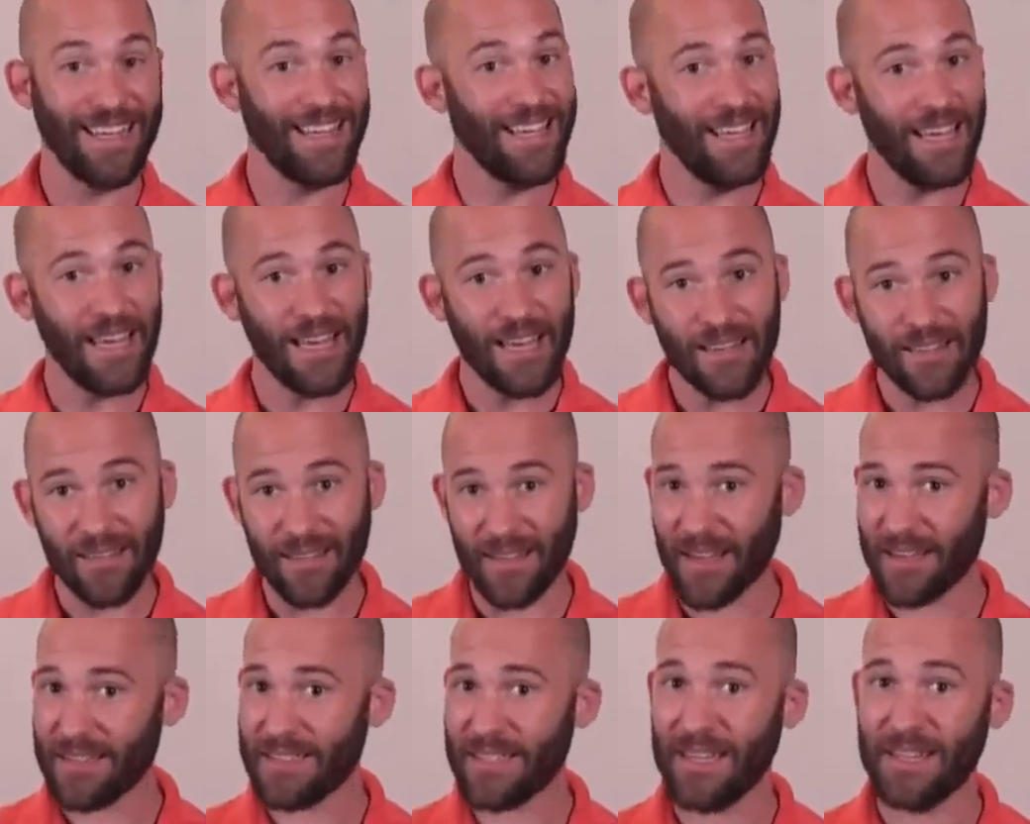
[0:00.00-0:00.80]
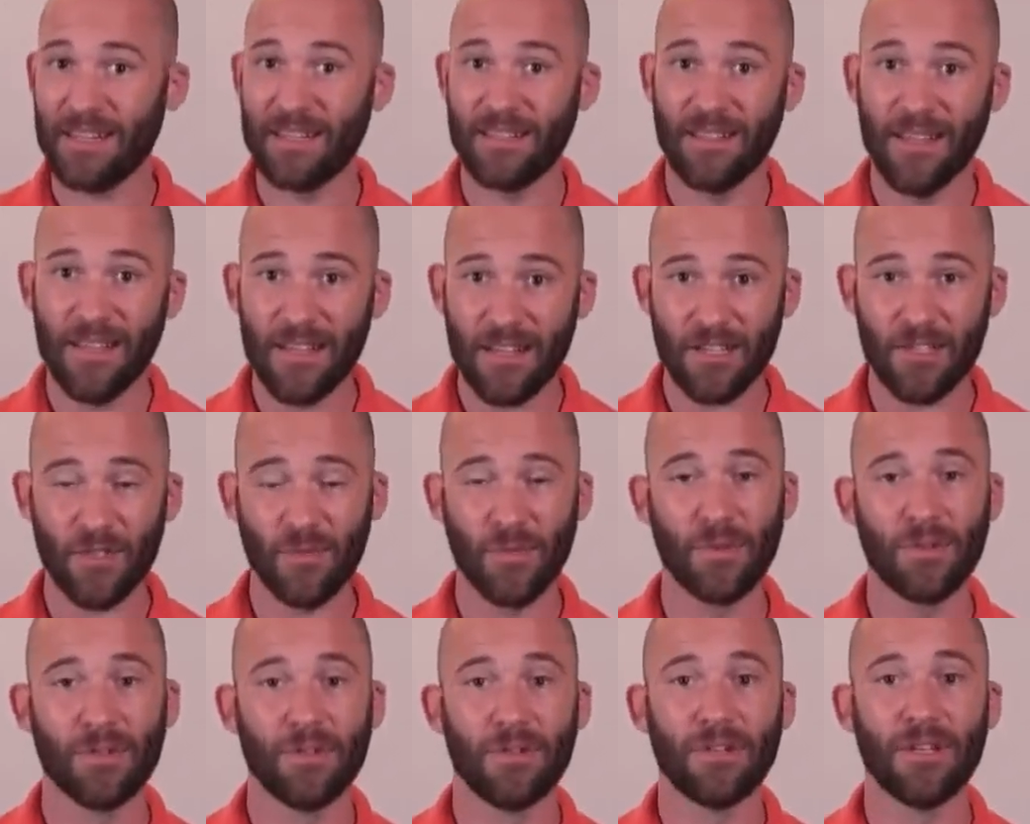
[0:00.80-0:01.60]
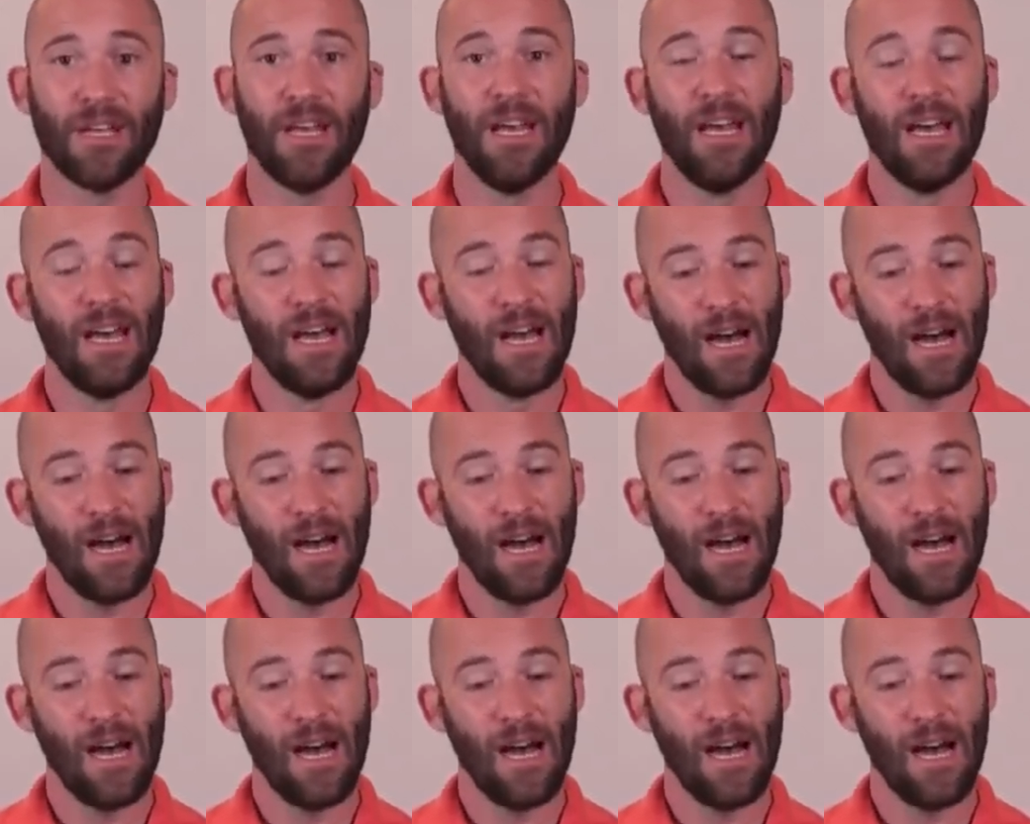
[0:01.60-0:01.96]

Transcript: Again, like I say, in a Linux world,